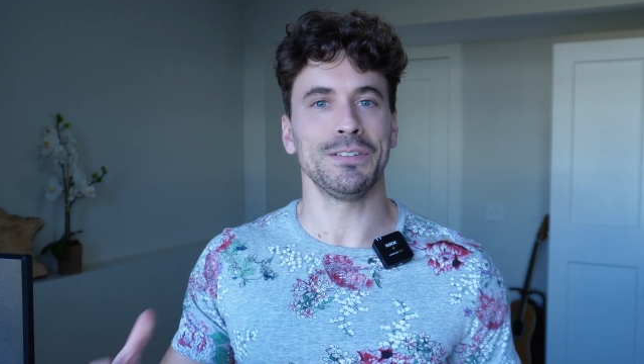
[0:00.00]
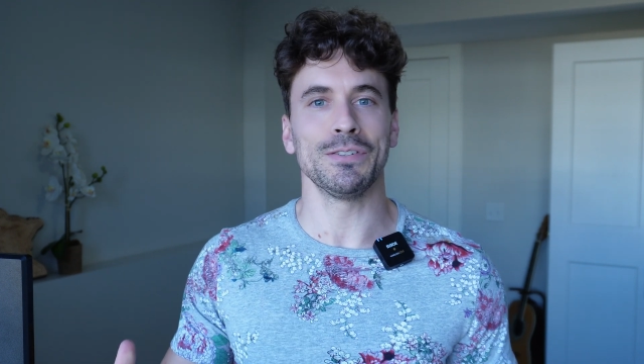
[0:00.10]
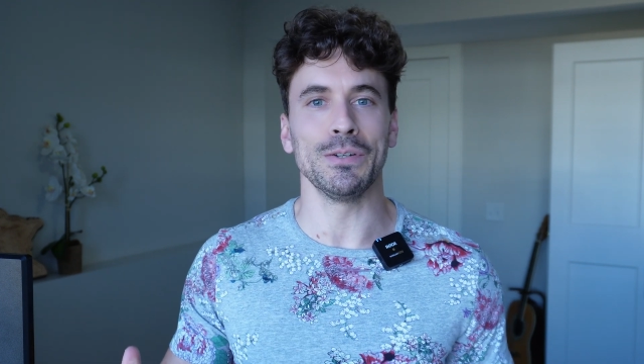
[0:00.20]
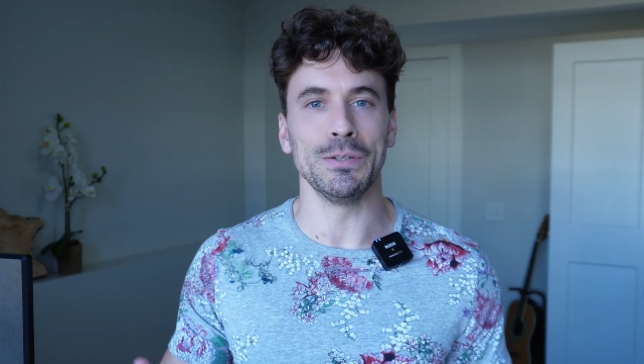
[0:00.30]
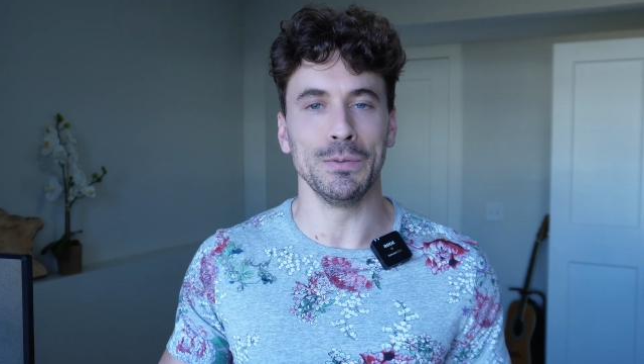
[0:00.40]
I'll,
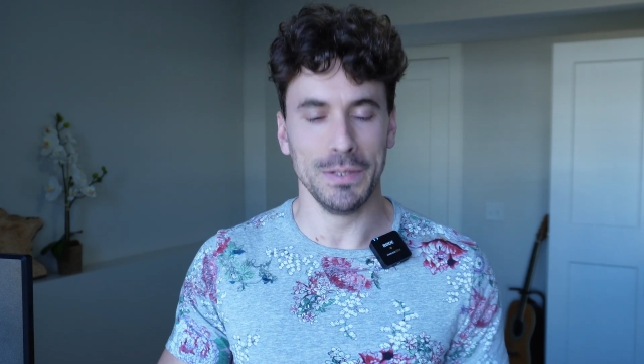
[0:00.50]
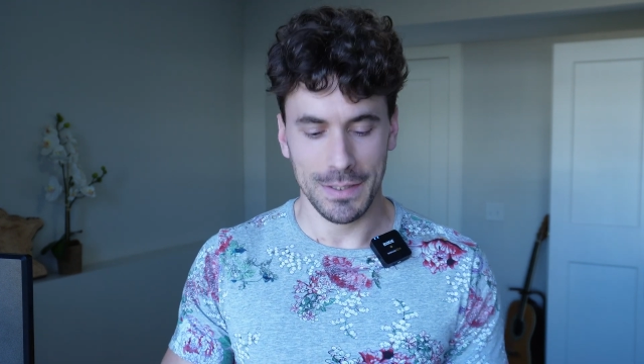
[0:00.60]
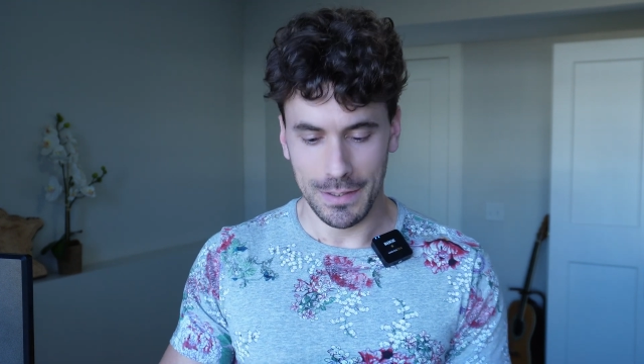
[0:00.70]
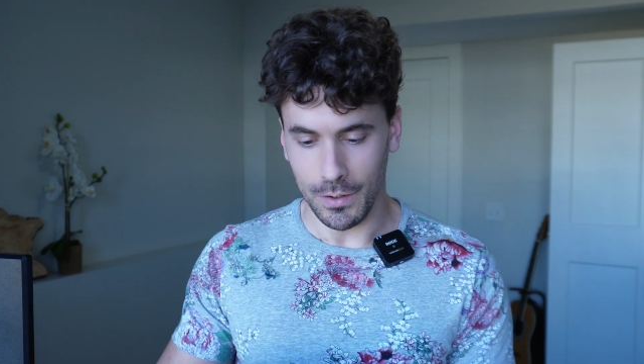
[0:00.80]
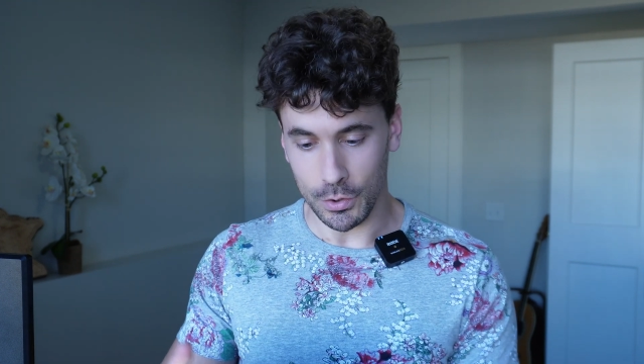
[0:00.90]
show you.
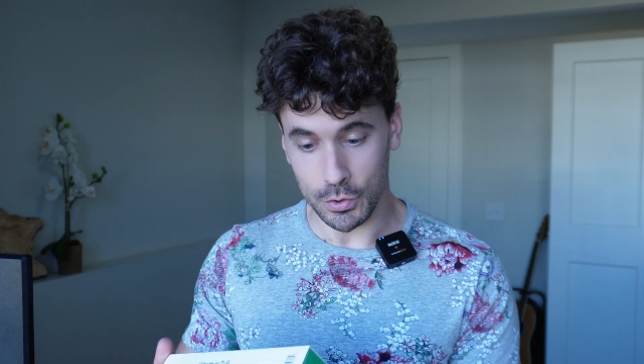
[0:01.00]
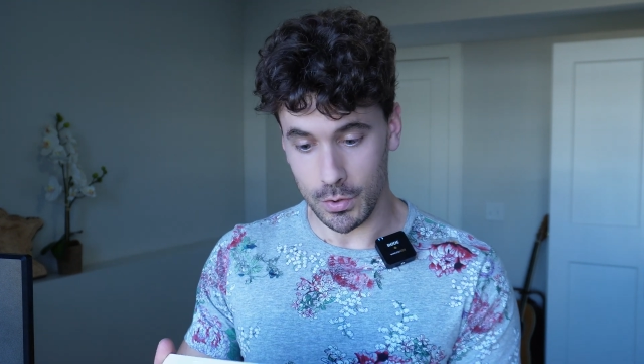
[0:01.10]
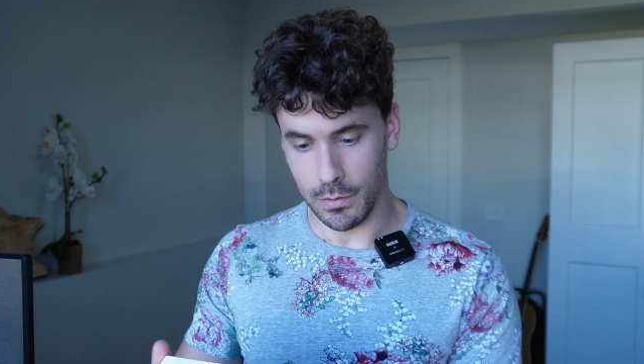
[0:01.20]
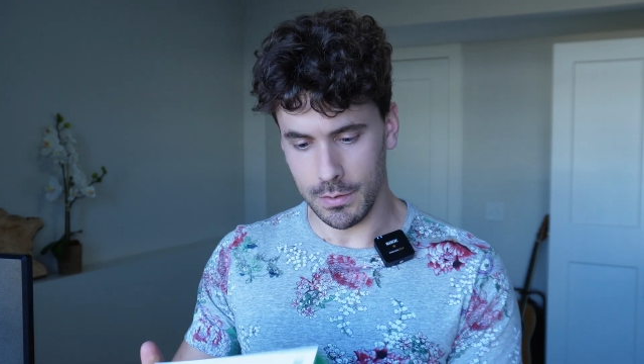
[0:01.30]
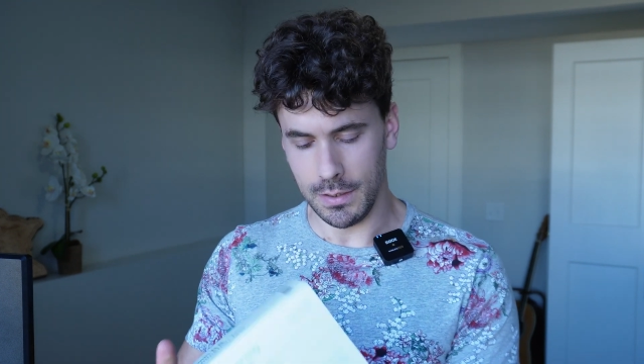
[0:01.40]
I'll show
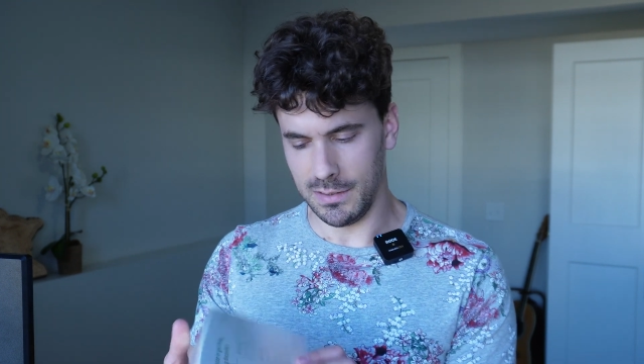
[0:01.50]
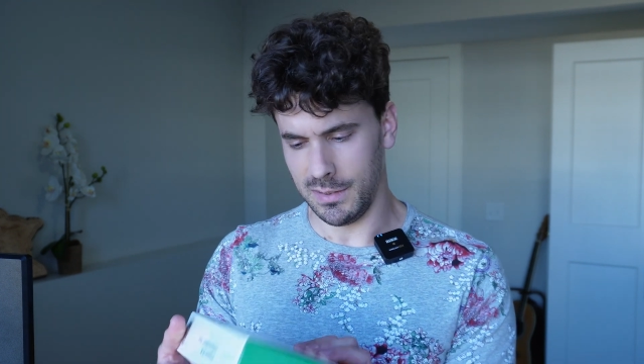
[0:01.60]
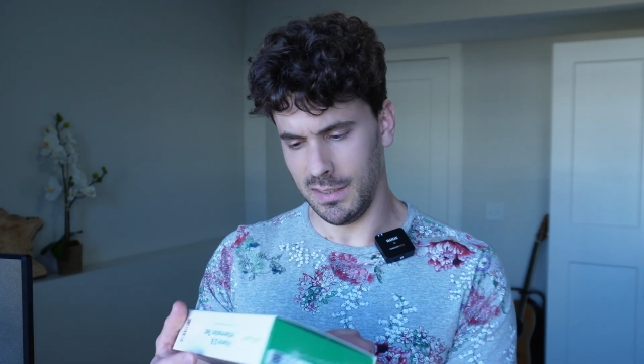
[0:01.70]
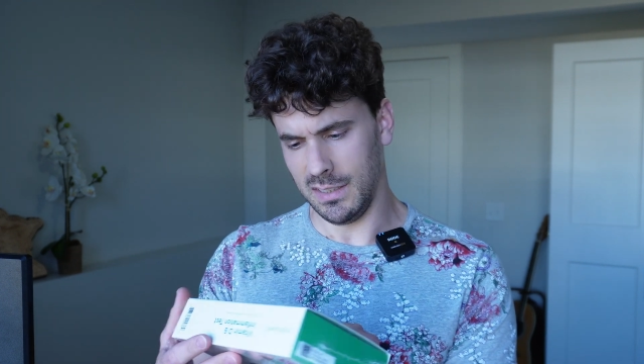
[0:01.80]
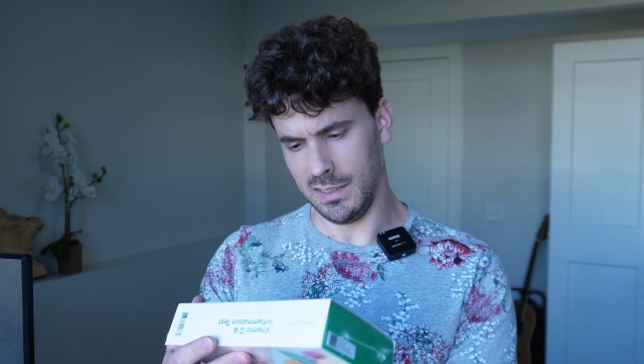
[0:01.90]
you this. It's a.